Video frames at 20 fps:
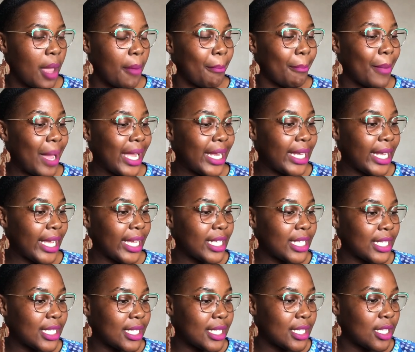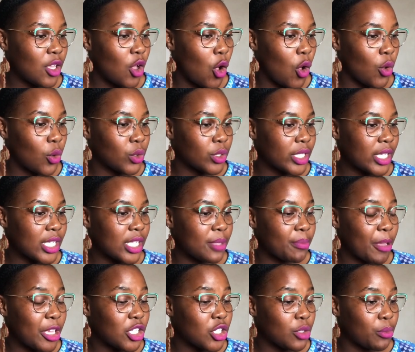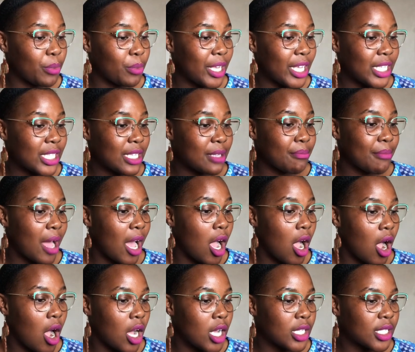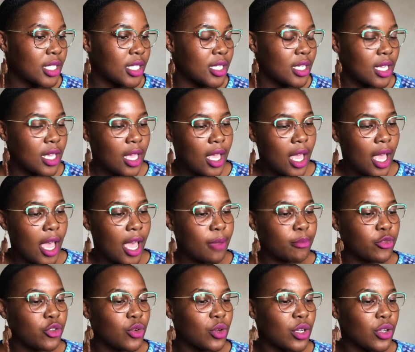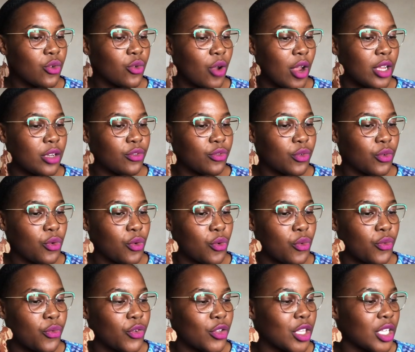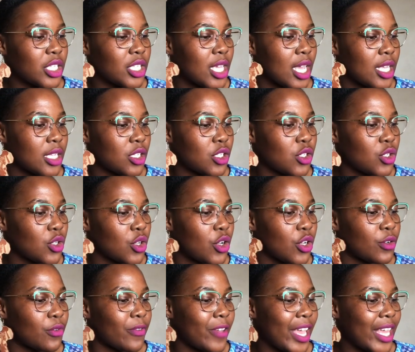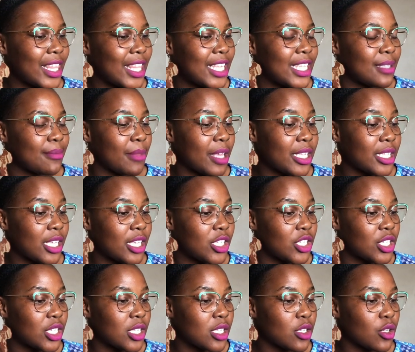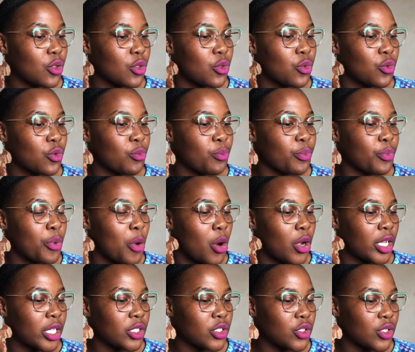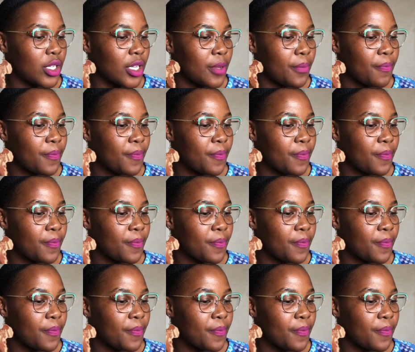My ladies hold a special place in my heart. I'm truly grateful for the chance to convey these messages through poetry,